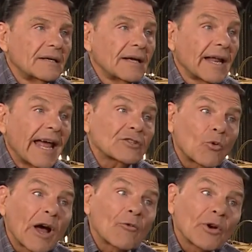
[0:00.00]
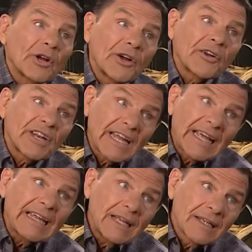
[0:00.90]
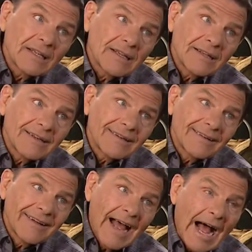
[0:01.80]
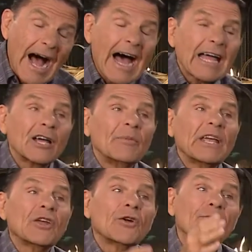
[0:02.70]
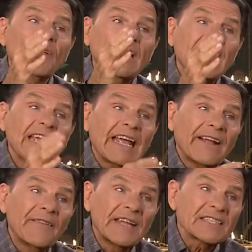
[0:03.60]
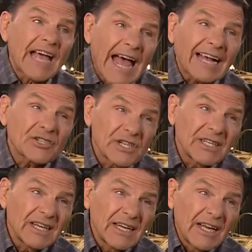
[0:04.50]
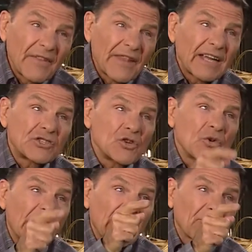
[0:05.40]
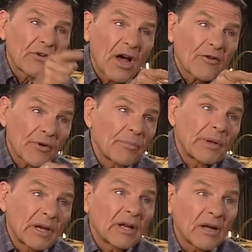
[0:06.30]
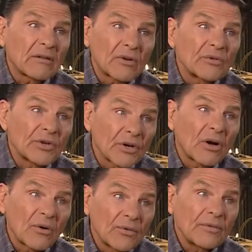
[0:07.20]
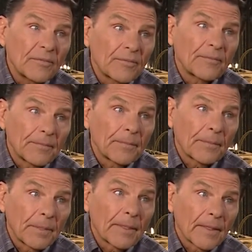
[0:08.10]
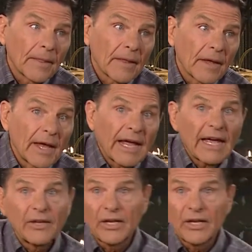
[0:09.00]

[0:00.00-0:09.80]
And that's why we're here today. Yeah. I am intervening in this action that you have not repented of on your own and